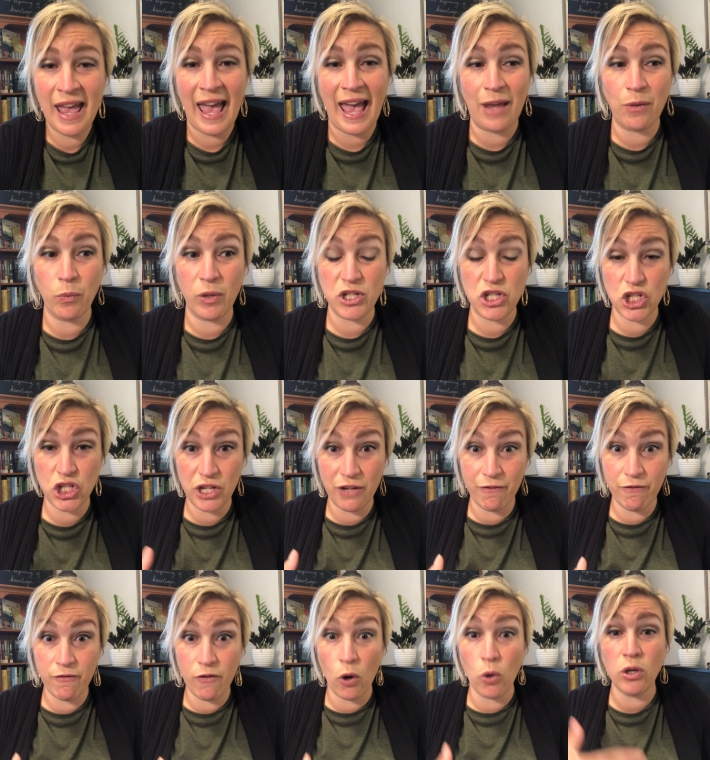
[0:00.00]
And when she
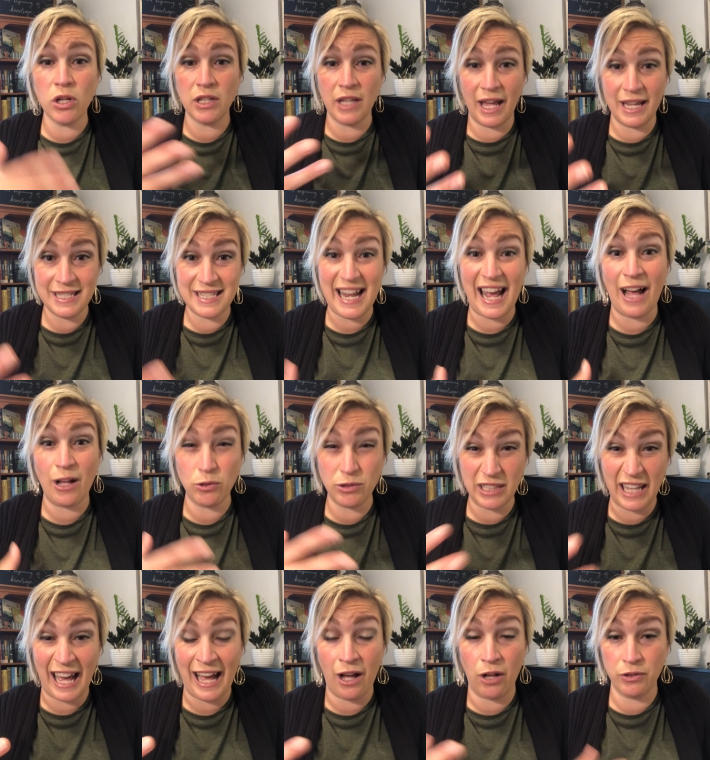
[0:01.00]
vocalized out
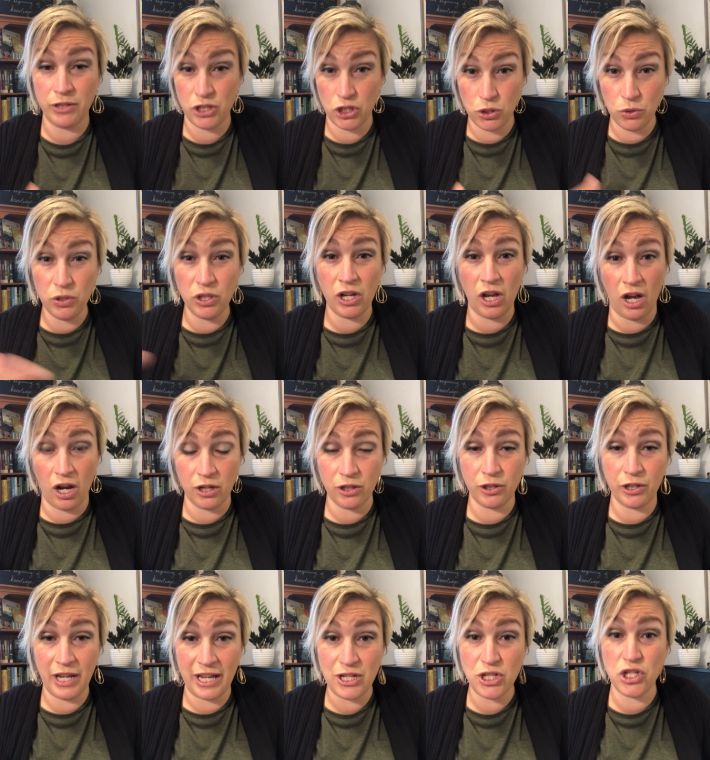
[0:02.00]
loud to the
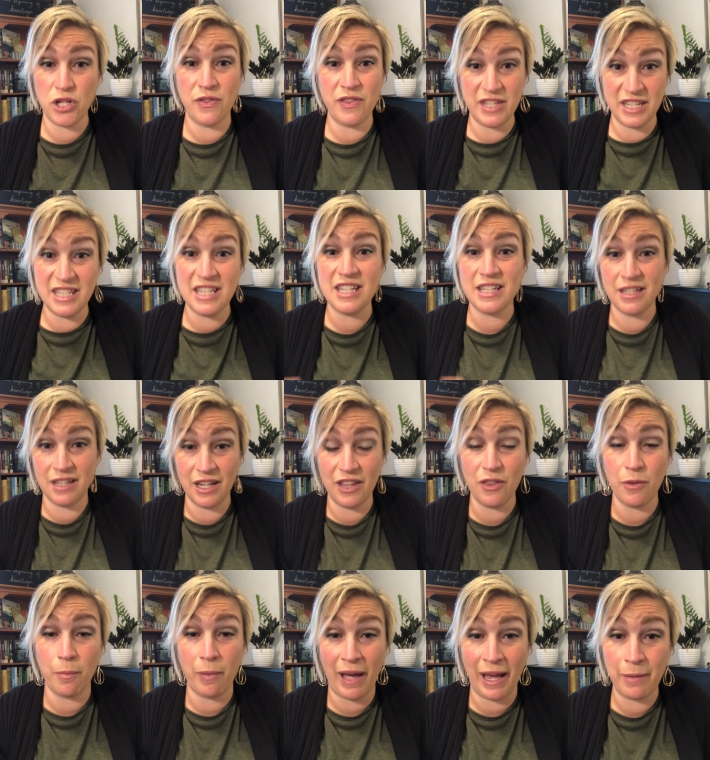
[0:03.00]
congregation, this isn't in
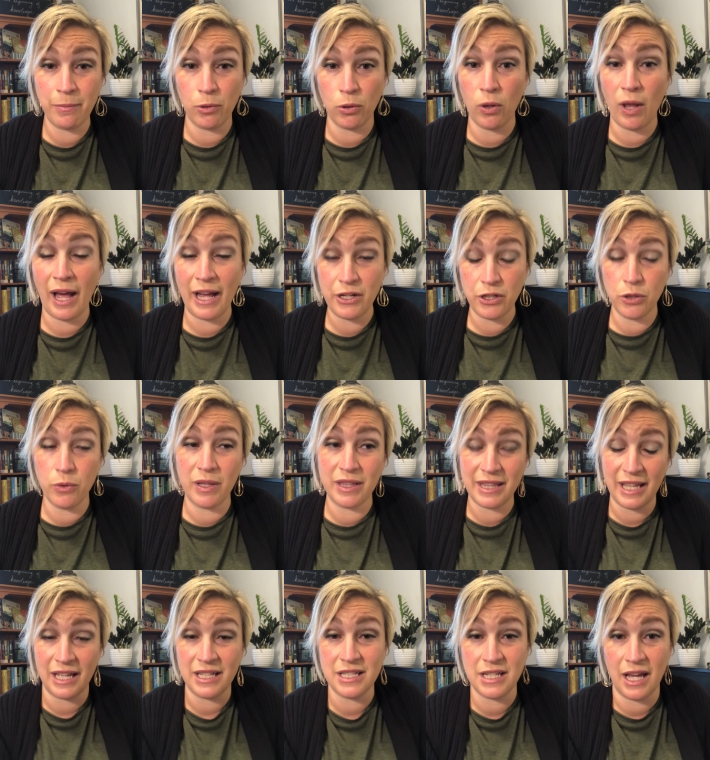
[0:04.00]
the Bible, I knew at
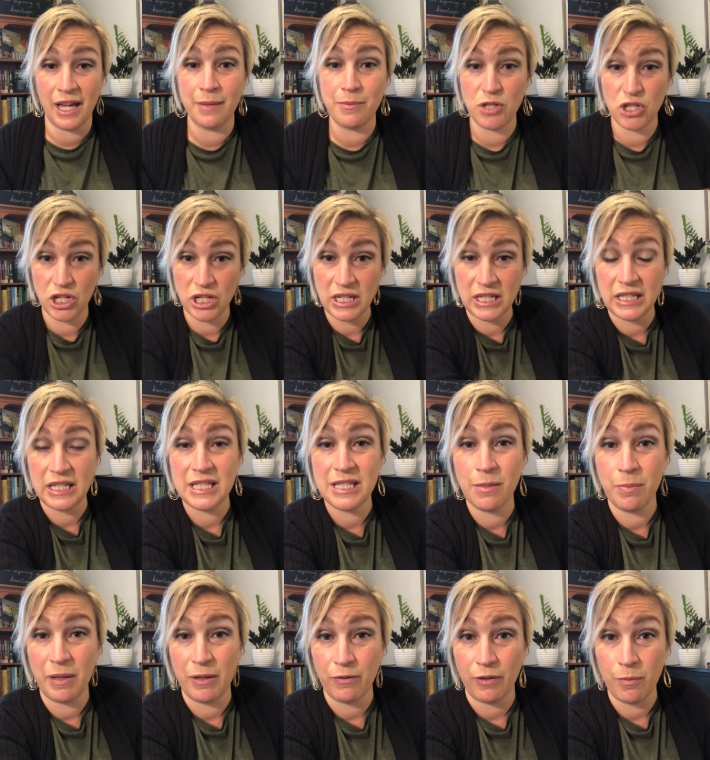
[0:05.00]
that time she needed to
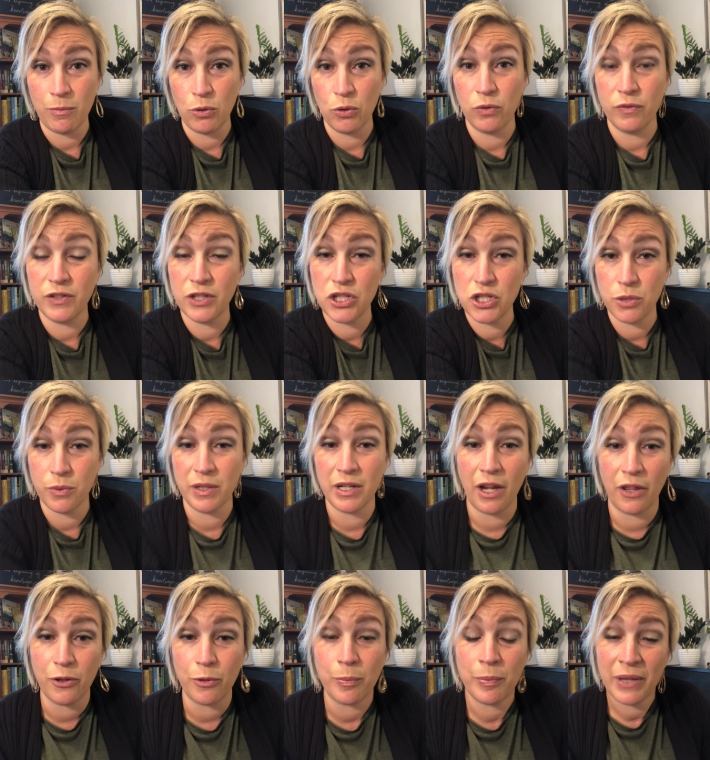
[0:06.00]
be removed to
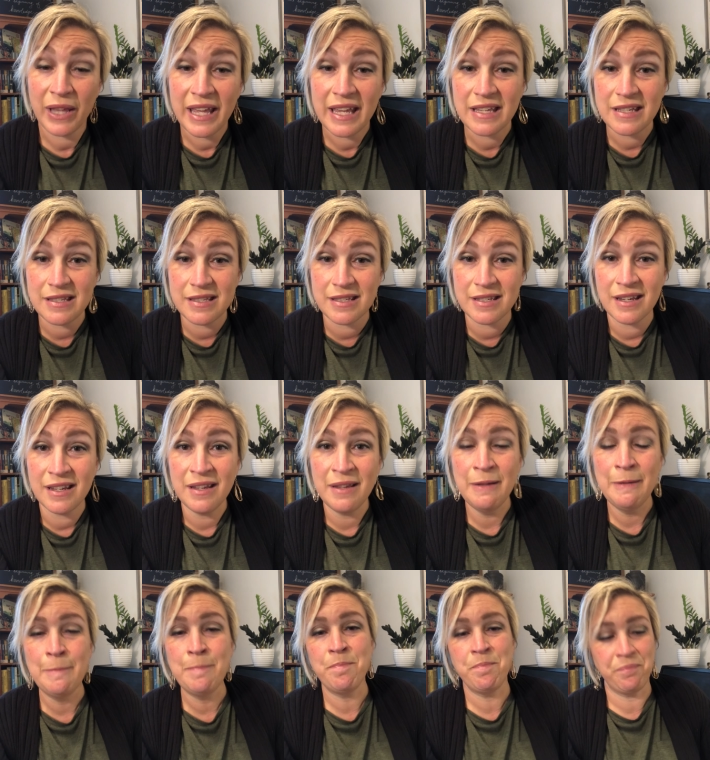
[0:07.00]
another place.
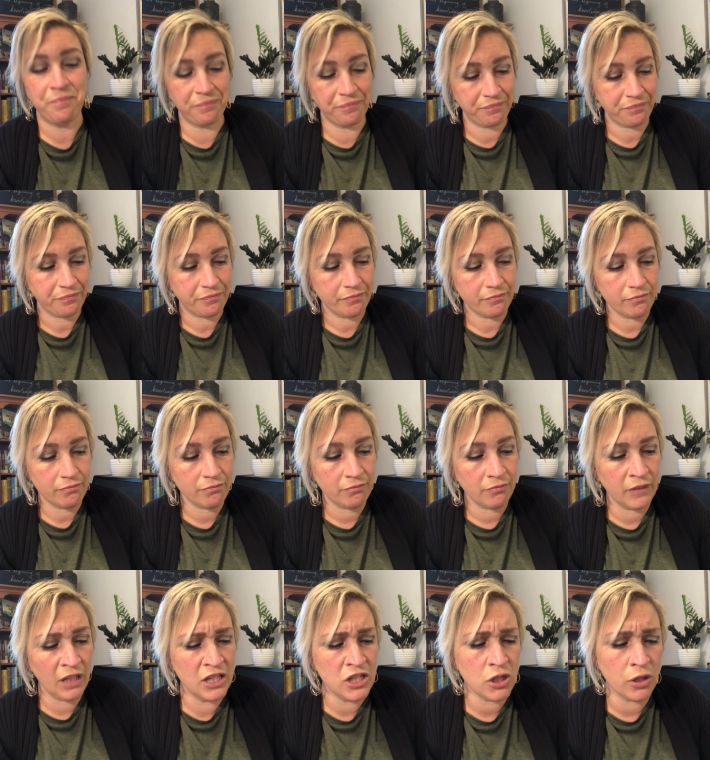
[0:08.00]

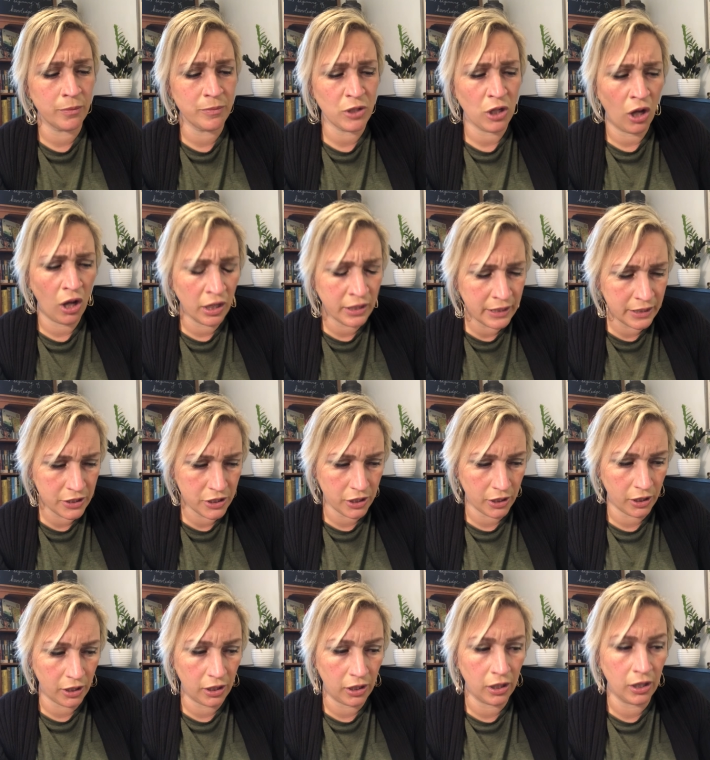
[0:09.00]
And so I'm talking to
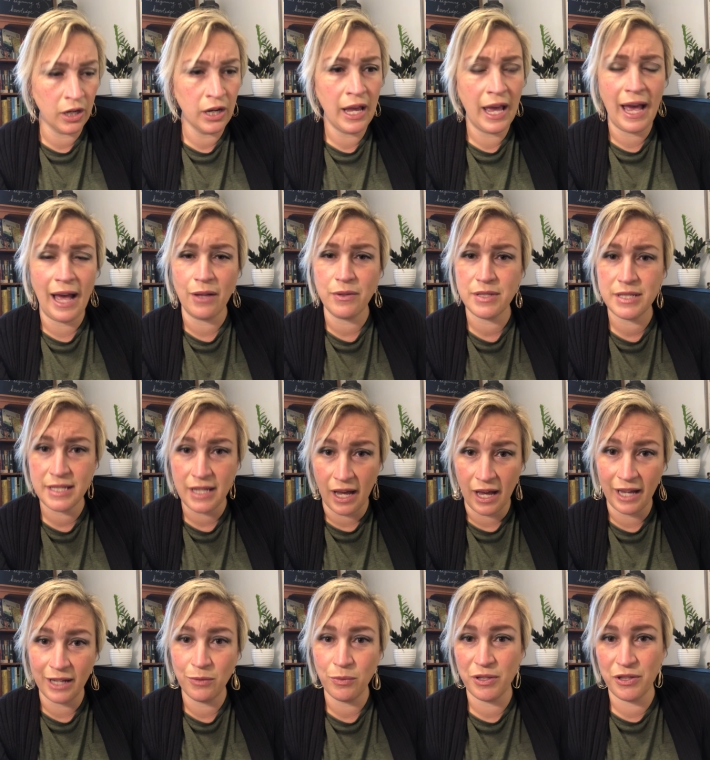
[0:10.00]
her
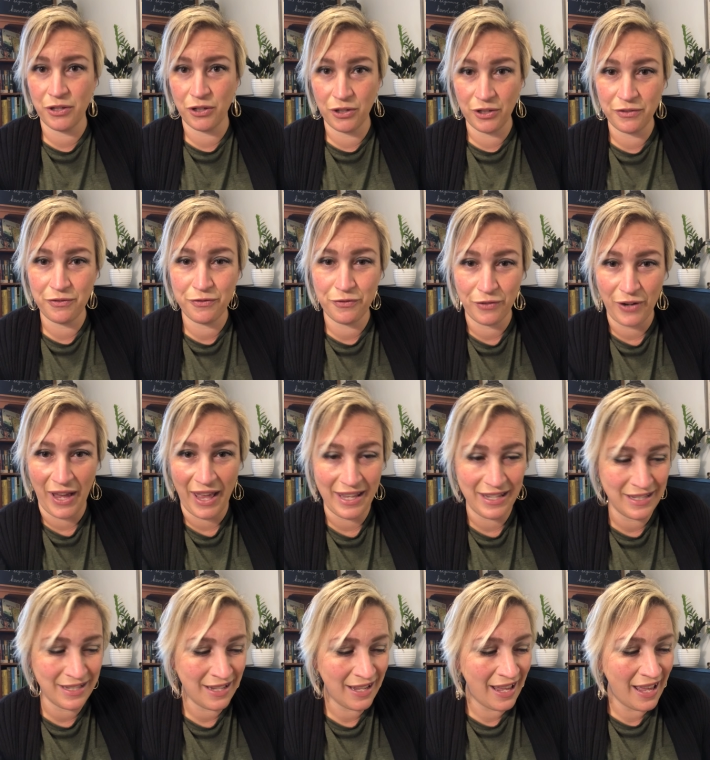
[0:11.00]
outside with a good
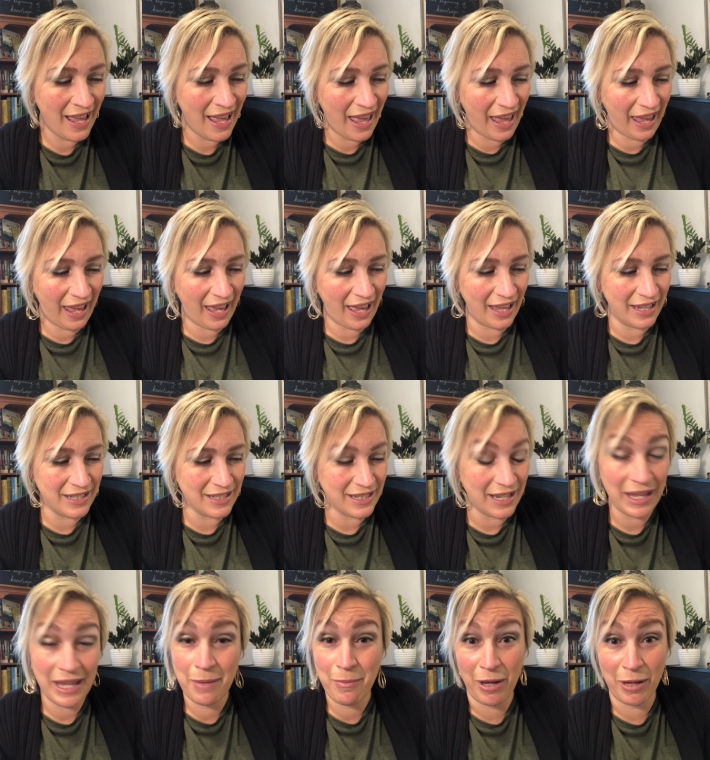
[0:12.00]
friend, and
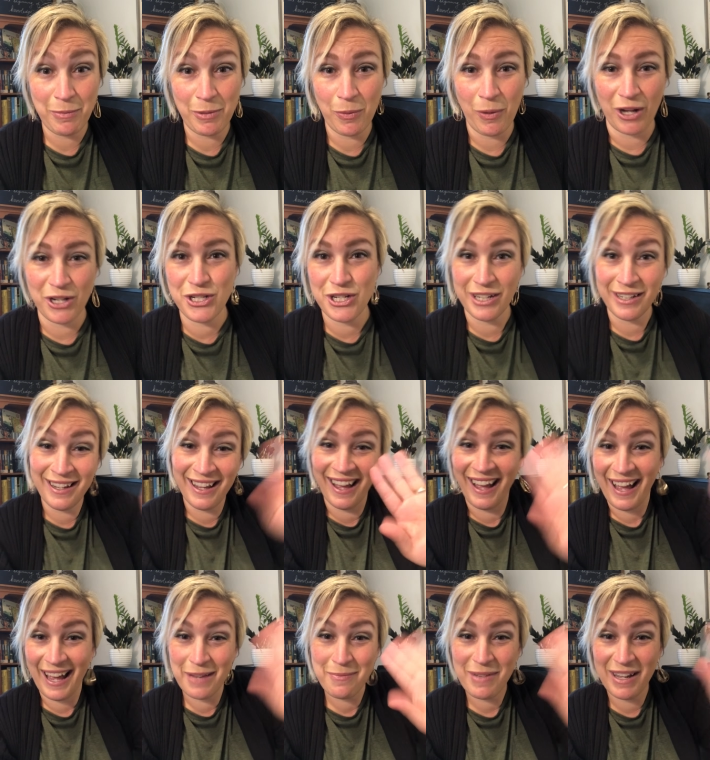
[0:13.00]
he might be watching.
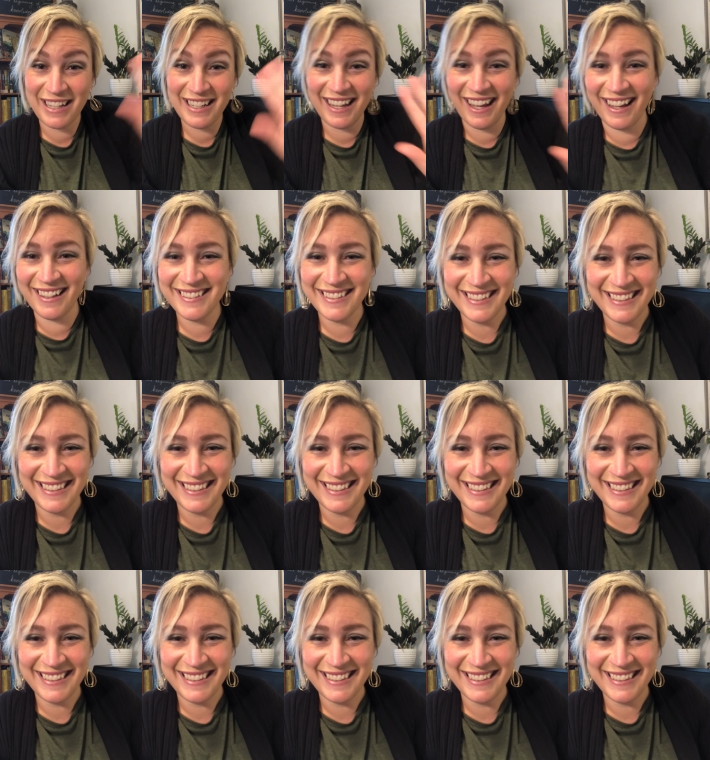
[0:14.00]
Hi, Micah.